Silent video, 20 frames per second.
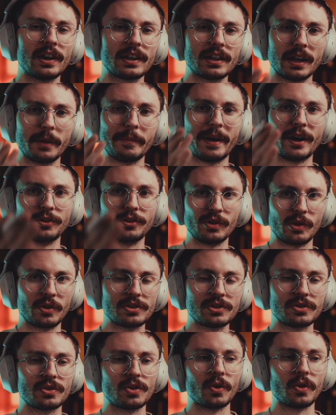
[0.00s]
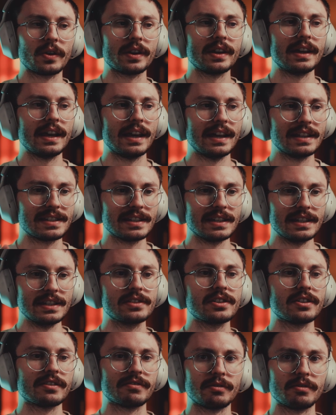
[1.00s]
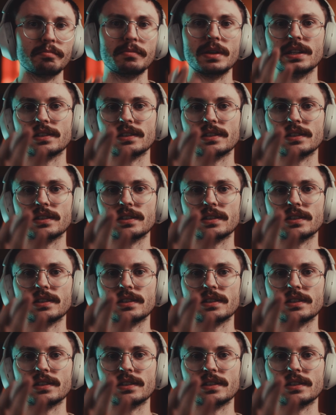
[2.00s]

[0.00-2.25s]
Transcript: about your story, it's easier for me